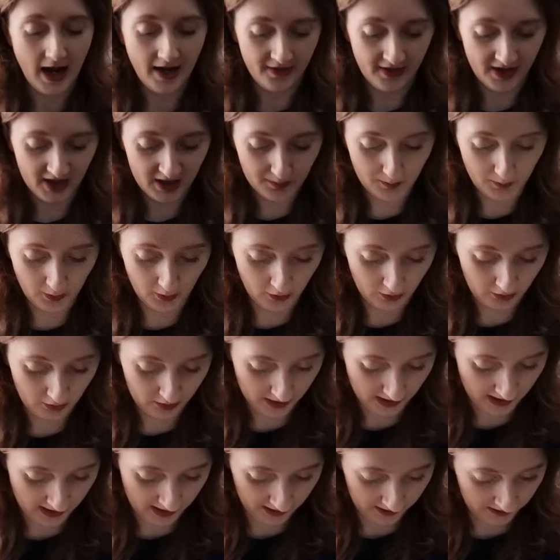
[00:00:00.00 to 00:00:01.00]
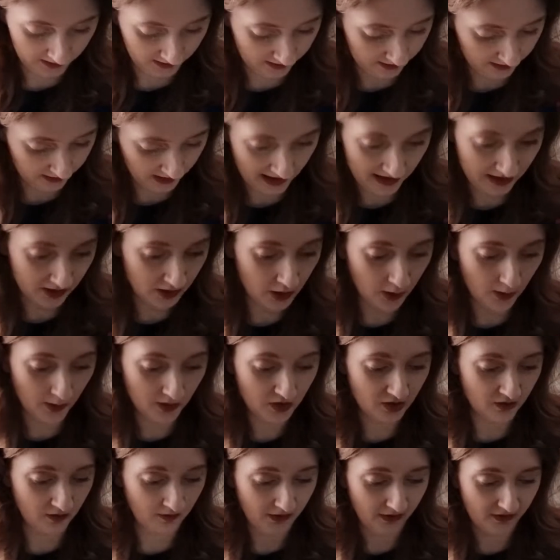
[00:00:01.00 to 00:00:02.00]
And this book is like
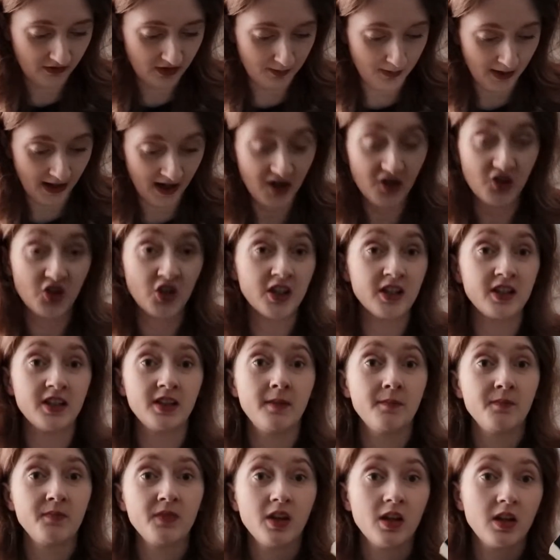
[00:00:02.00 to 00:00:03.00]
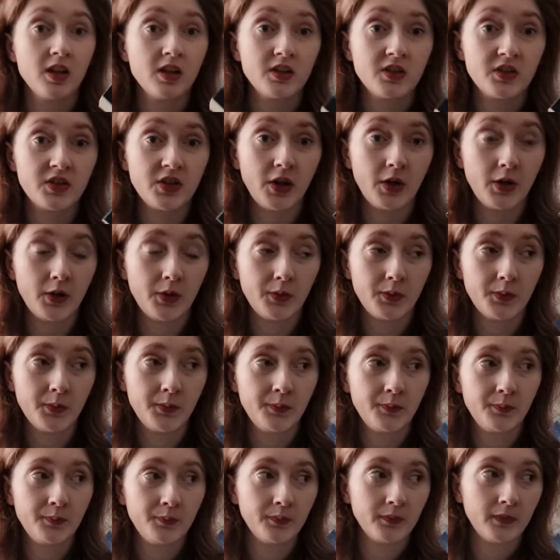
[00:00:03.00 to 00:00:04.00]
250 pages, so
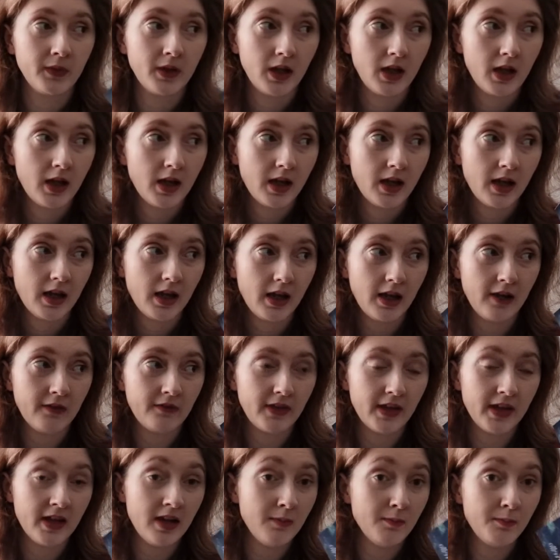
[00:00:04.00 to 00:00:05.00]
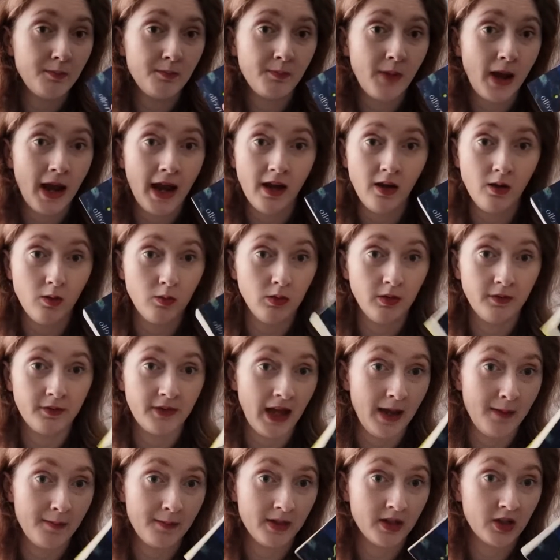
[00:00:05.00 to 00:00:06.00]
if they can pack all of
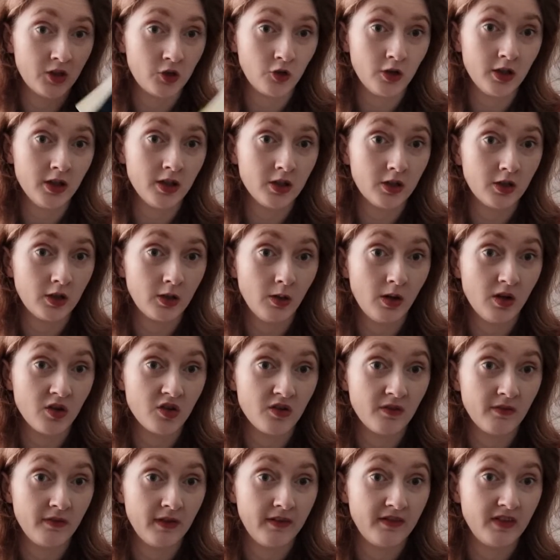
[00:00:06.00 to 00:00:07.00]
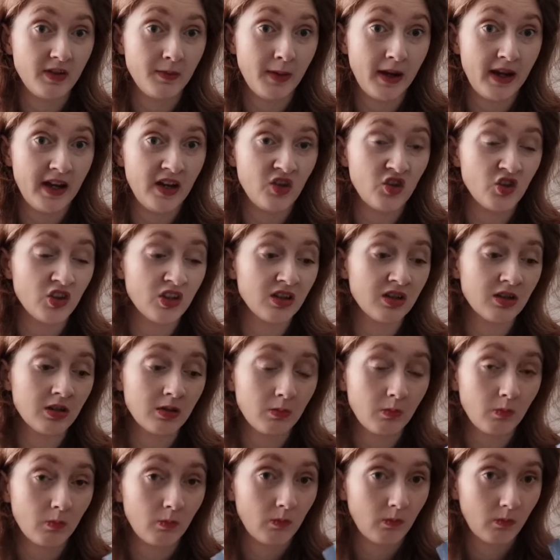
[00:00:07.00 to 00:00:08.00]
that mystery into 250
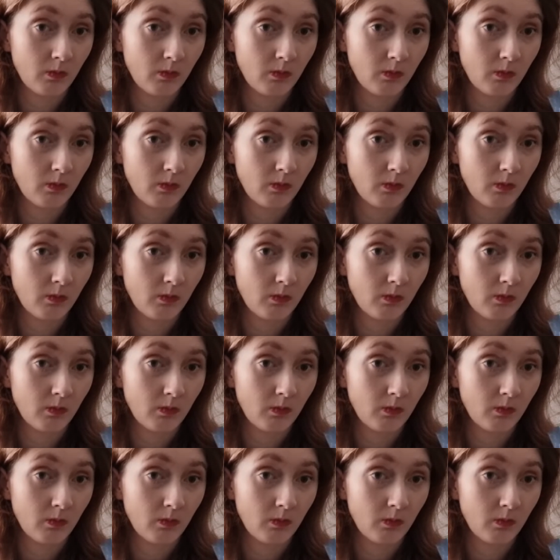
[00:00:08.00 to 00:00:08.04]
pages,